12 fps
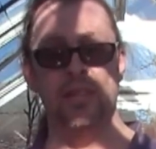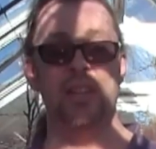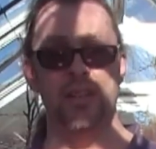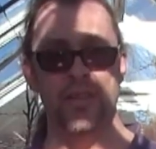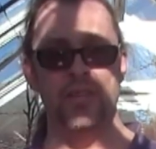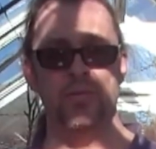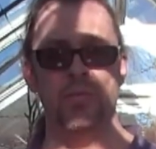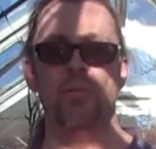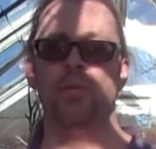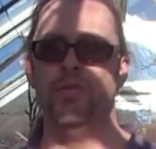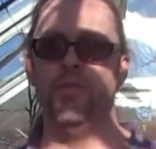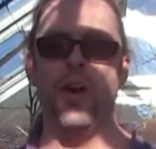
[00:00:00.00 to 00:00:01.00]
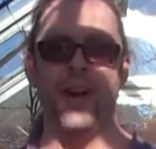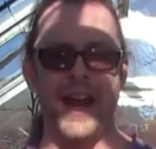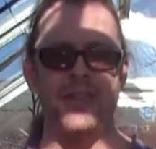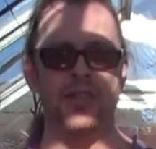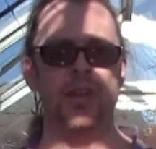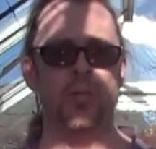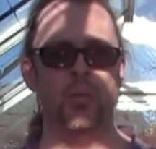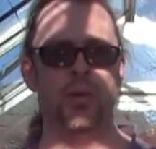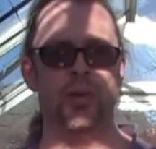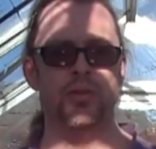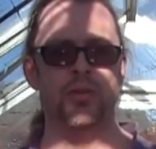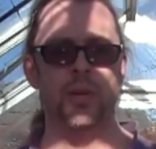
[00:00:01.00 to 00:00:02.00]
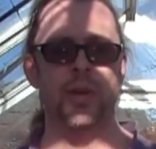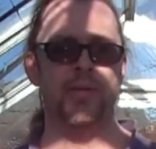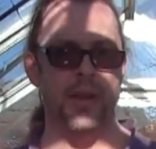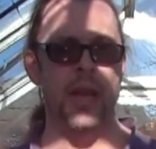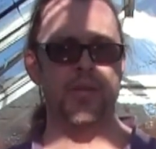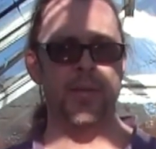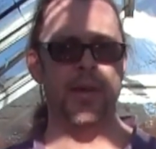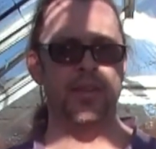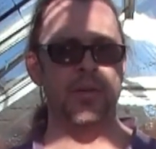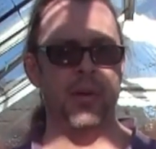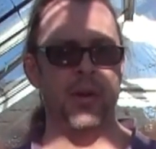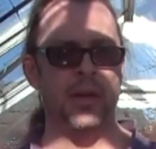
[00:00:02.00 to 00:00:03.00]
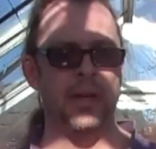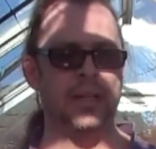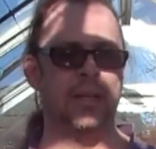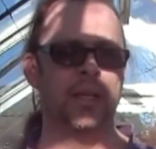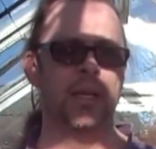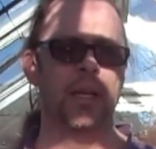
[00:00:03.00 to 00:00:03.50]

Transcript: and see if it's financially worth doing if I'm actually buying it.